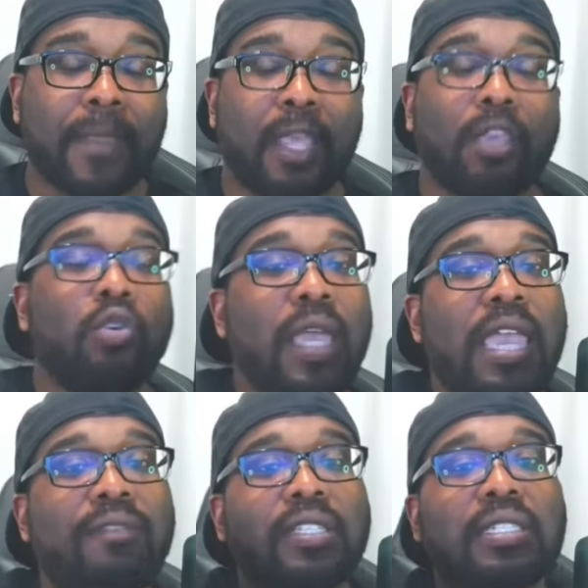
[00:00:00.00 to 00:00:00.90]
You
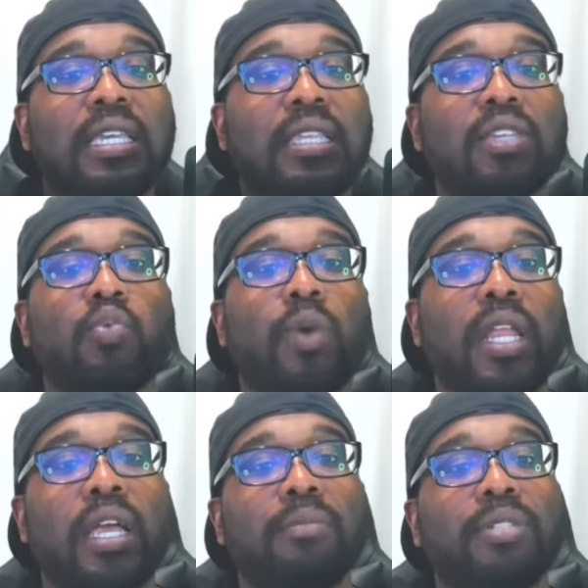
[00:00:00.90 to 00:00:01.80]
even see this when
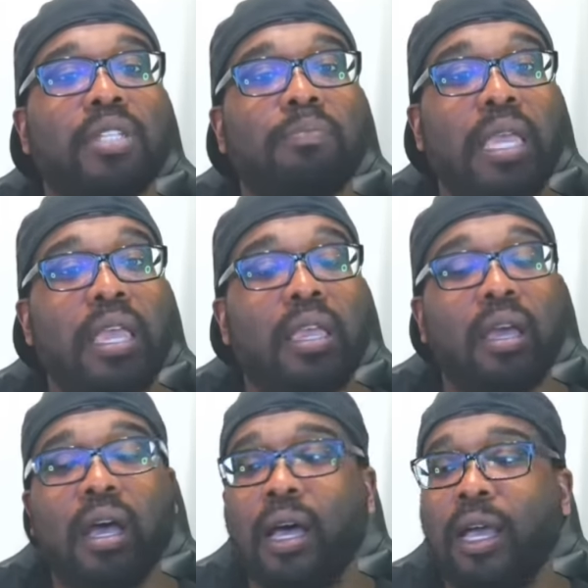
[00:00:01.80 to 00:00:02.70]
it comes to being
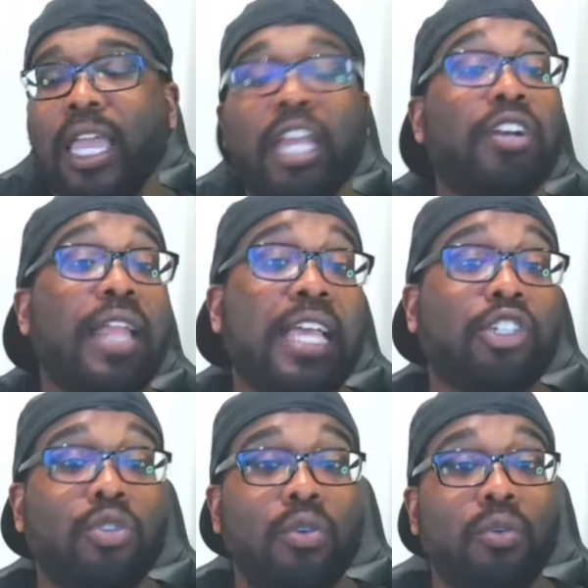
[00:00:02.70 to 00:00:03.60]
uh,
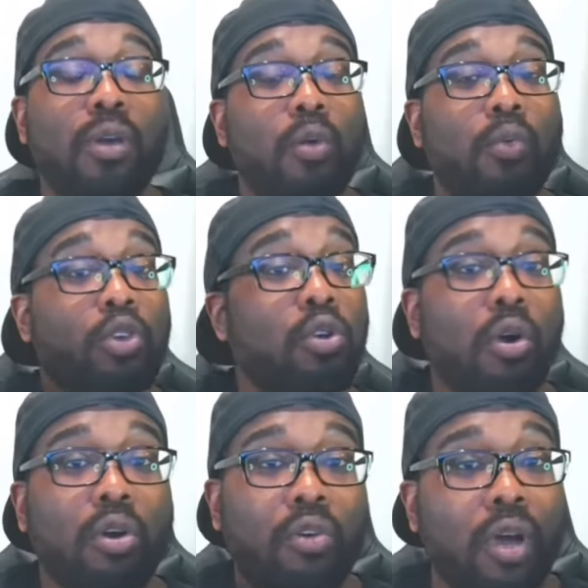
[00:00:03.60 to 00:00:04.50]
international, when you
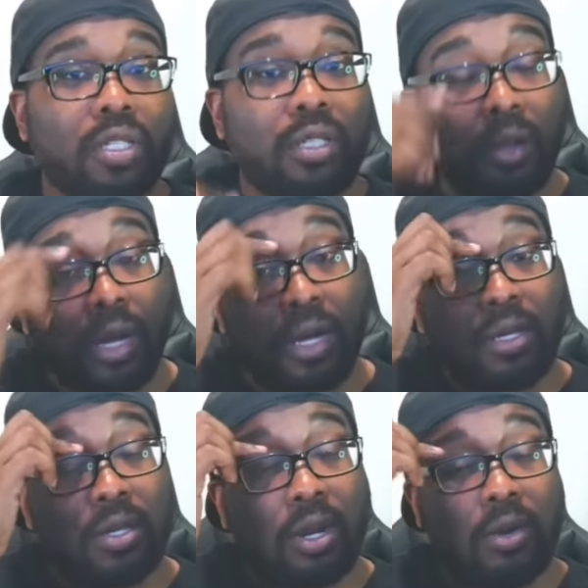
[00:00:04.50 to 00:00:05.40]
go across, uh,
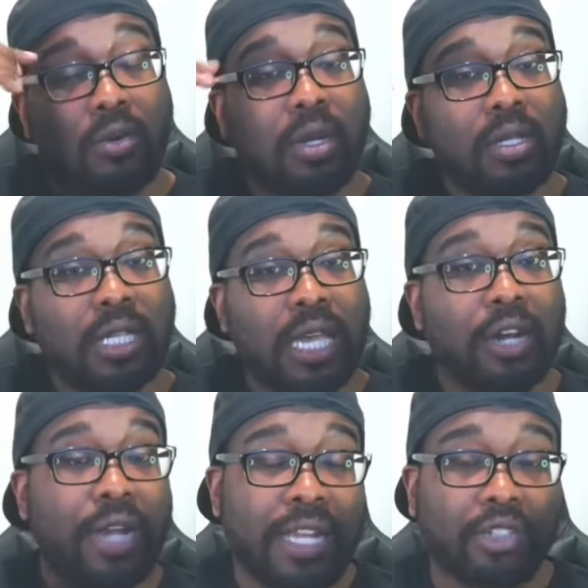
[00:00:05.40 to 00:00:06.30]
you know, to
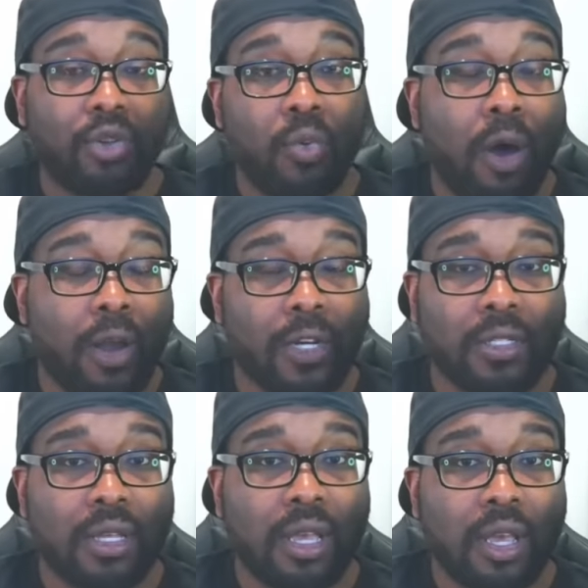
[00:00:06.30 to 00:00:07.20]
international
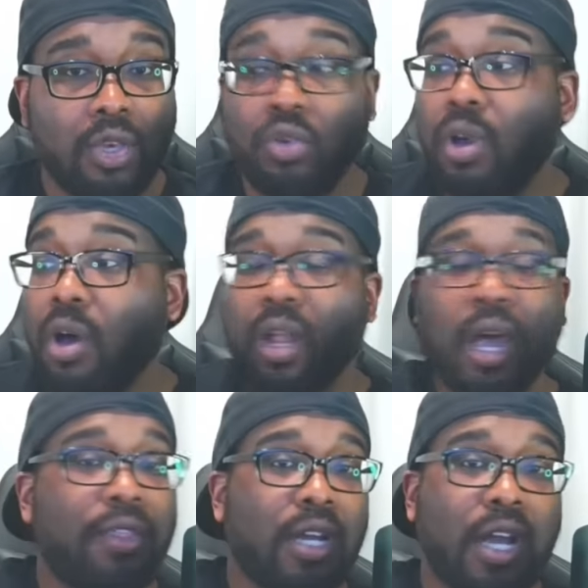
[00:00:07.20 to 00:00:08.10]
waters. You go to
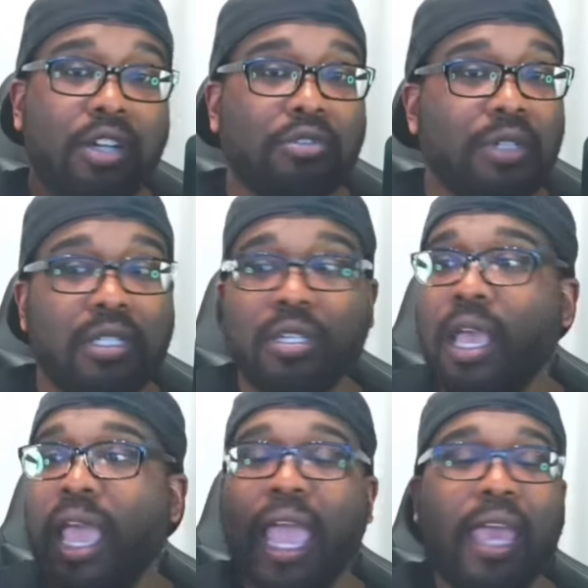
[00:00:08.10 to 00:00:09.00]
other countries
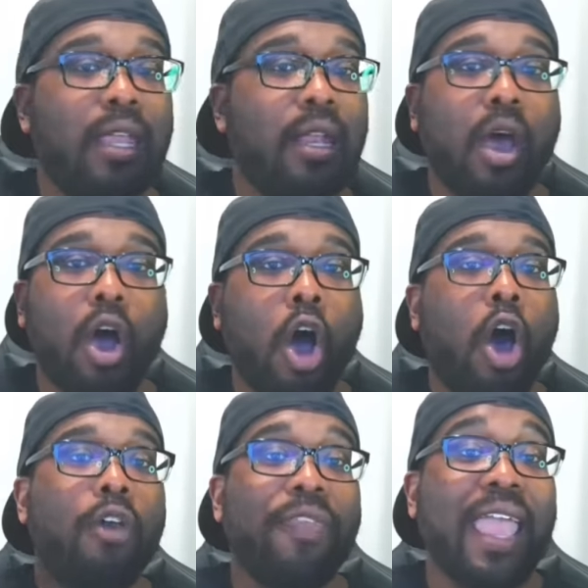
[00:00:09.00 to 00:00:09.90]
and
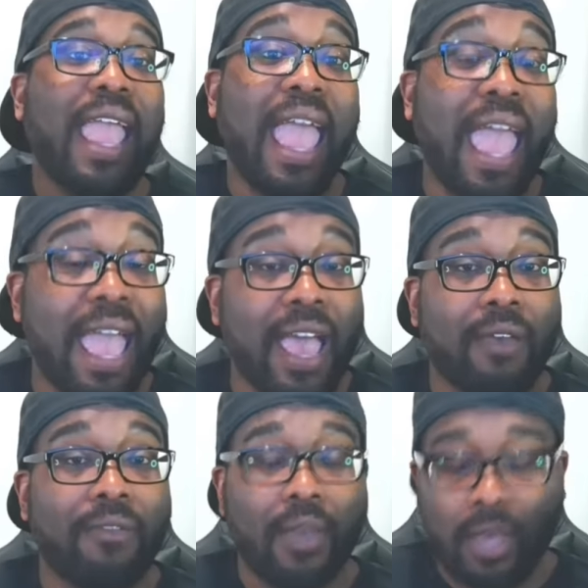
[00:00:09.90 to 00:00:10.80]
all they
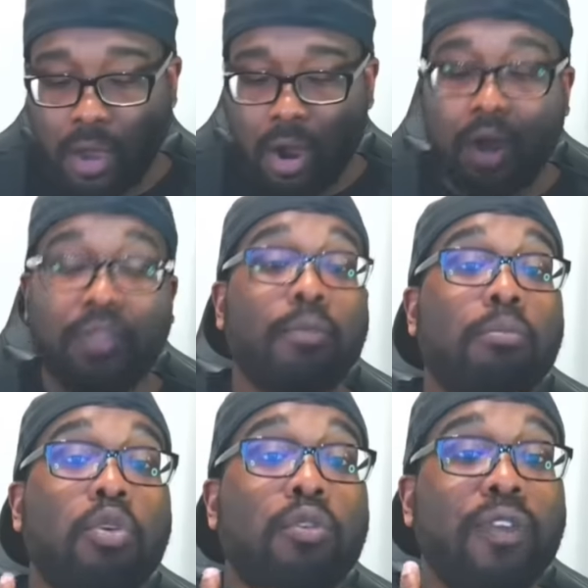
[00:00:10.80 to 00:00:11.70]
have are the
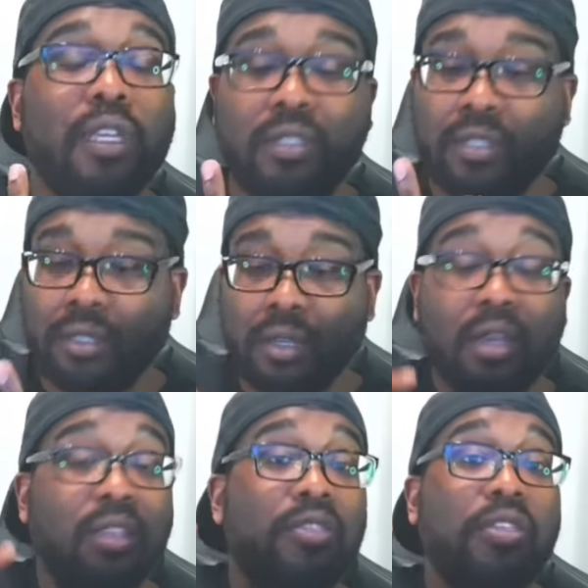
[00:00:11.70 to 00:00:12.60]
movies,
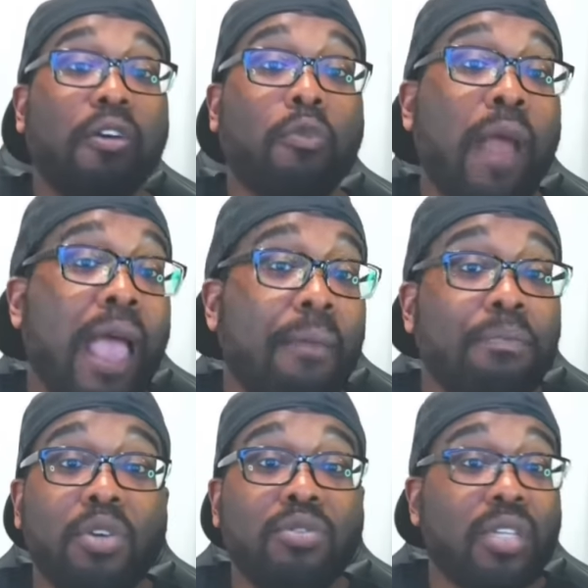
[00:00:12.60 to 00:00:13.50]
the rap
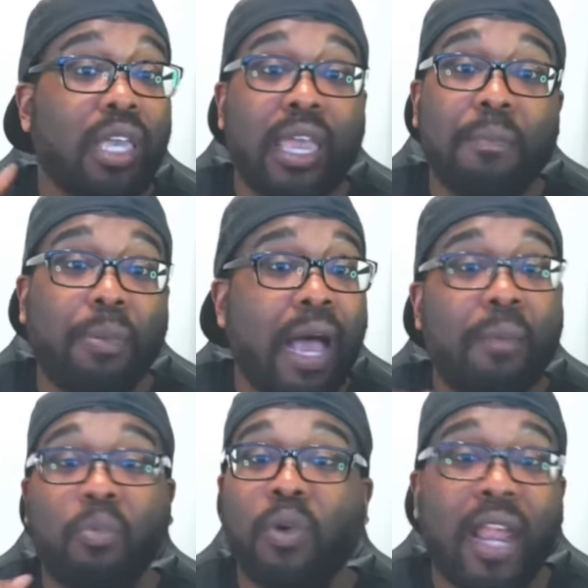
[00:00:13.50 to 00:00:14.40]
music, hip
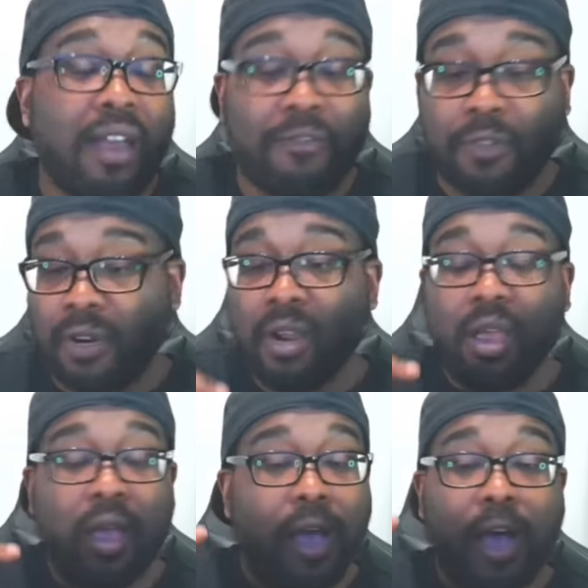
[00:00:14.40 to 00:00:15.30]
hop, whatever,
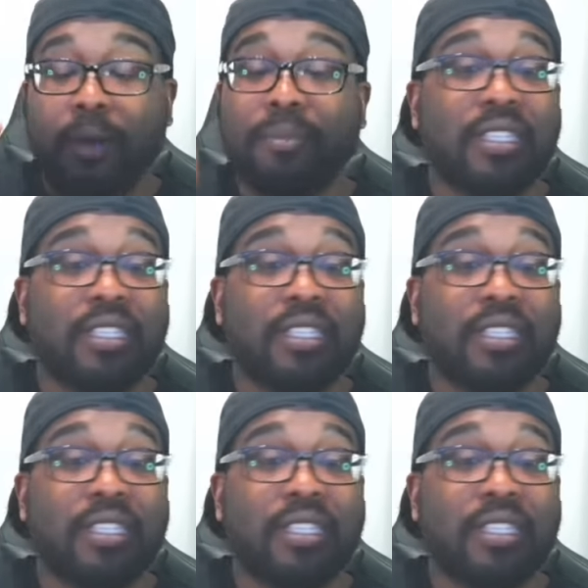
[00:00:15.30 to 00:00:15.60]
um, the